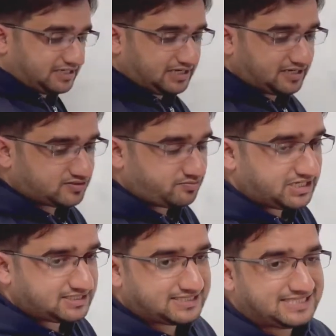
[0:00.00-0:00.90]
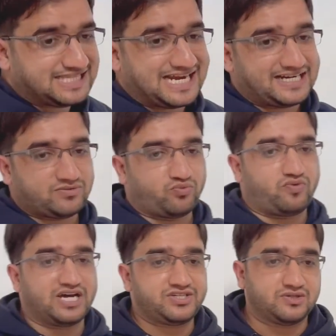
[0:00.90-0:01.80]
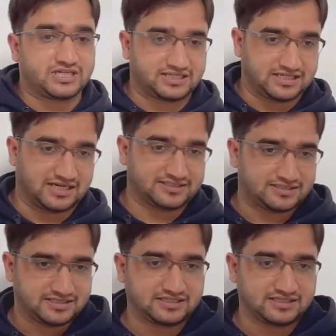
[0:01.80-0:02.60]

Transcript: cost means that one unit cost